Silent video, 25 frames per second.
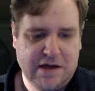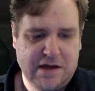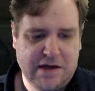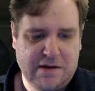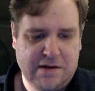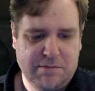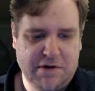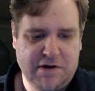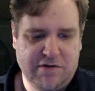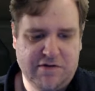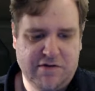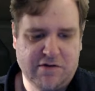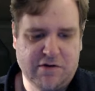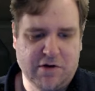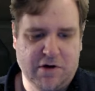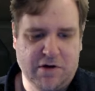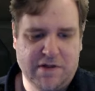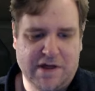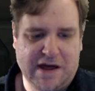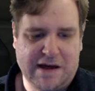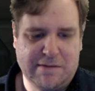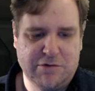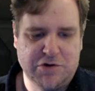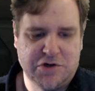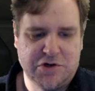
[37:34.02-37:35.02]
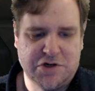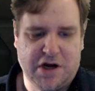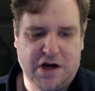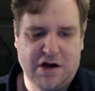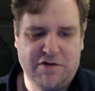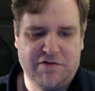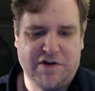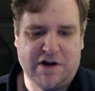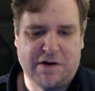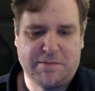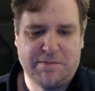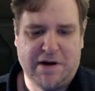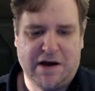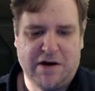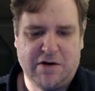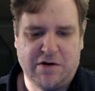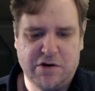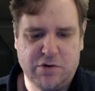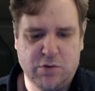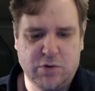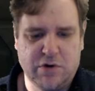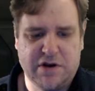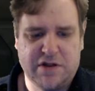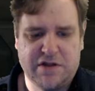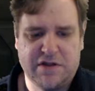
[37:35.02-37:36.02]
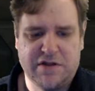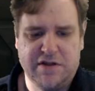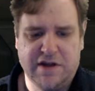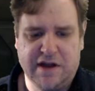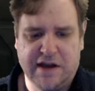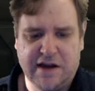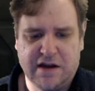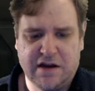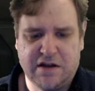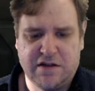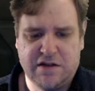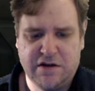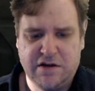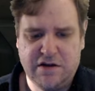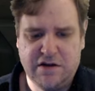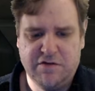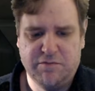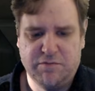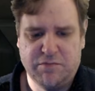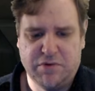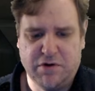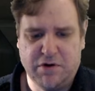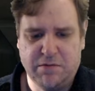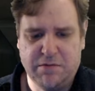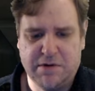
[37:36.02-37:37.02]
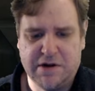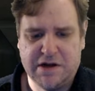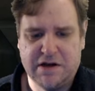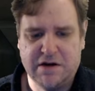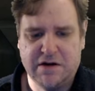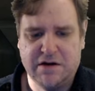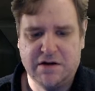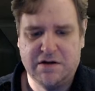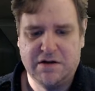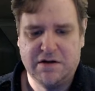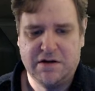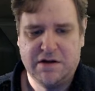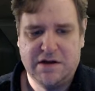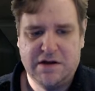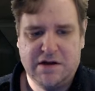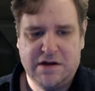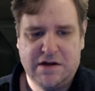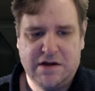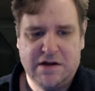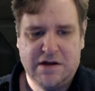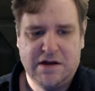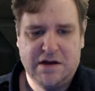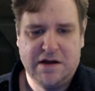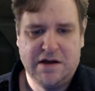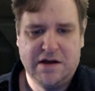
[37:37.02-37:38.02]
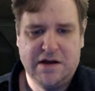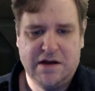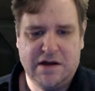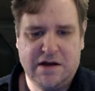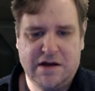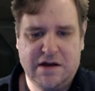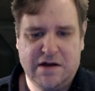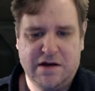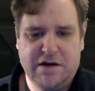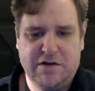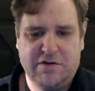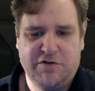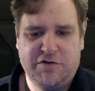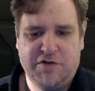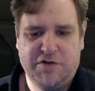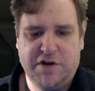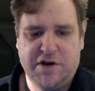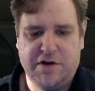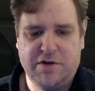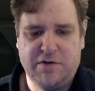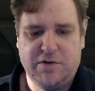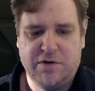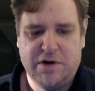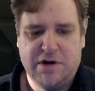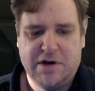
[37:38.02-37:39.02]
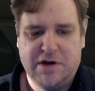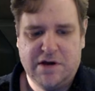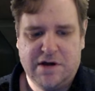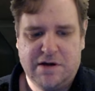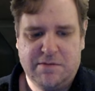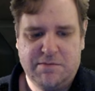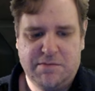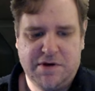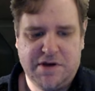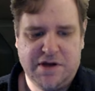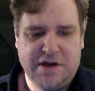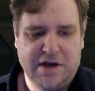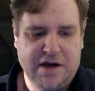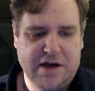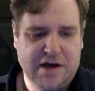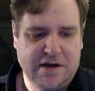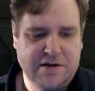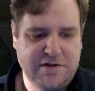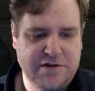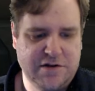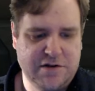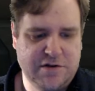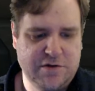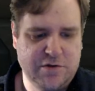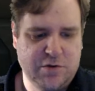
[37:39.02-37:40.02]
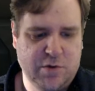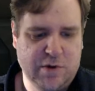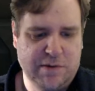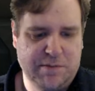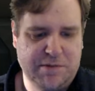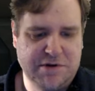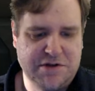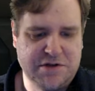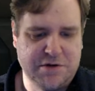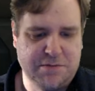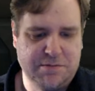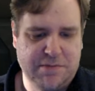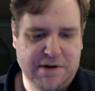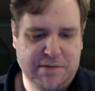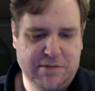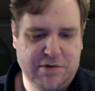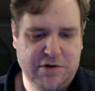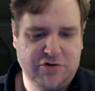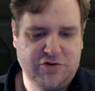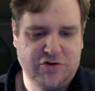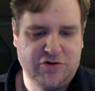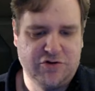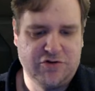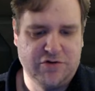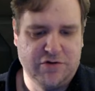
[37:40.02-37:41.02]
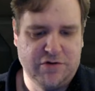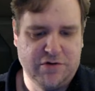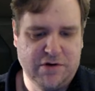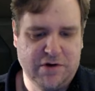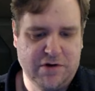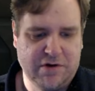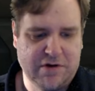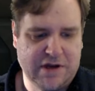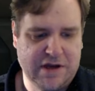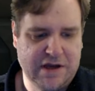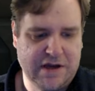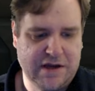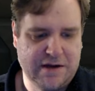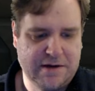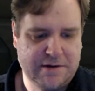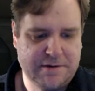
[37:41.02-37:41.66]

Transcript: But if you've got that much artifact power, you would think that you've probably got uh, a few. But yeah, there will be some people that are just unlucky.